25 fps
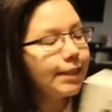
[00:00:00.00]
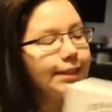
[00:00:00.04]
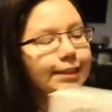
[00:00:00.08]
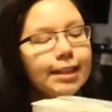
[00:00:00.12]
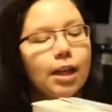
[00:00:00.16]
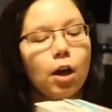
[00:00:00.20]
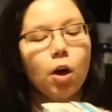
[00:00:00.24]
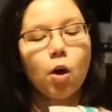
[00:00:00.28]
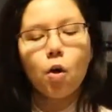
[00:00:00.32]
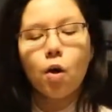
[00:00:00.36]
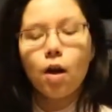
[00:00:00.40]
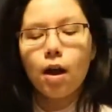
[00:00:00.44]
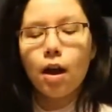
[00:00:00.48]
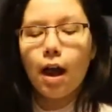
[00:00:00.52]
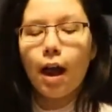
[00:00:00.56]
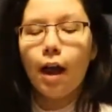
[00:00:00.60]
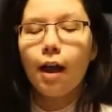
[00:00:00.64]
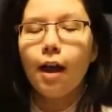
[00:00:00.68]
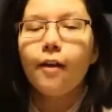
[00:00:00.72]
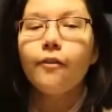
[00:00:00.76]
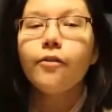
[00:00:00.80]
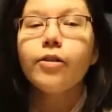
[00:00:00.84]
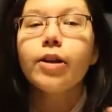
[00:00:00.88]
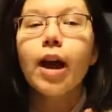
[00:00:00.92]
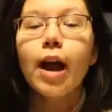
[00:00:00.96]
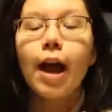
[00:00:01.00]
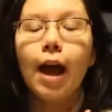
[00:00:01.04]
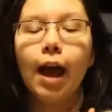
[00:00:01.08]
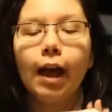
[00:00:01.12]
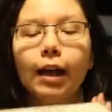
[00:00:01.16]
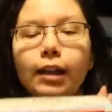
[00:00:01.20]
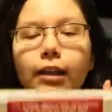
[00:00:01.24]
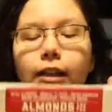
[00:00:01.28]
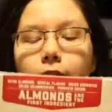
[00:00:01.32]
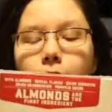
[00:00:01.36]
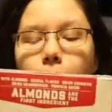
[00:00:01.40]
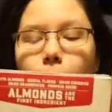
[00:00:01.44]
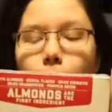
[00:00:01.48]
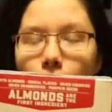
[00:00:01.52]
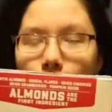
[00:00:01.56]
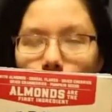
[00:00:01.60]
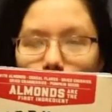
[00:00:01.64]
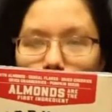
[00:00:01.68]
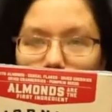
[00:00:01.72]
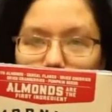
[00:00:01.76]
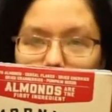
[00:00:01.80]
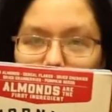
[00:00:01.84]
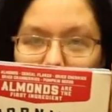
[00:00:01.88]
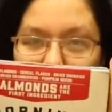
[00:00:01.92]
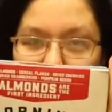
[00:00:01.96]
So I haven't had these,
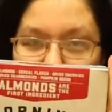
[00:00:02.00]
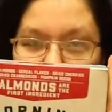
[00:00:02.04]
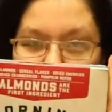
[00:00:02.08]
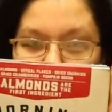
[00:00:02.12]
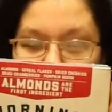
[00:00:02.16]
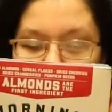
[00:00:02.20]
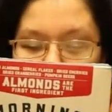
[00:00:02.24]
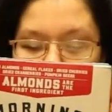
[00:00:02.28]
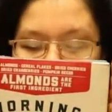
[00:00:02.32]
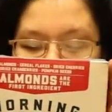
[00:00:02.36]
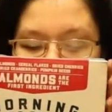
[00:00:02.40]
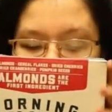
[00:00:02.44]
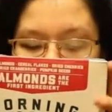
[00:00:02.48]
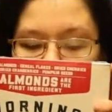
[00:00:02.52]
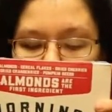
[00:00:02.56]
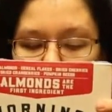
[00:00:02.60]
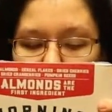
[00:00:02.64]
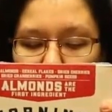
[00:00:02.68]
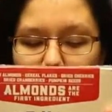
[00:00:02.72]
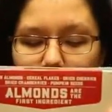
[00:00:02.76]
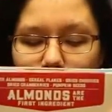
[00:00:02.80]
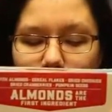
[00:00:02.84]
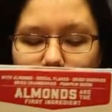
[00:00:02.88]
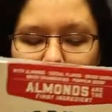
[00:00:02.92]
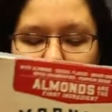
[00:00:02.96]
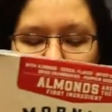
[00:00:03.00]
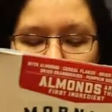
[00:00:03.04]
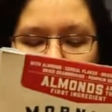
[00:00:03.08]
but I just tried a little bit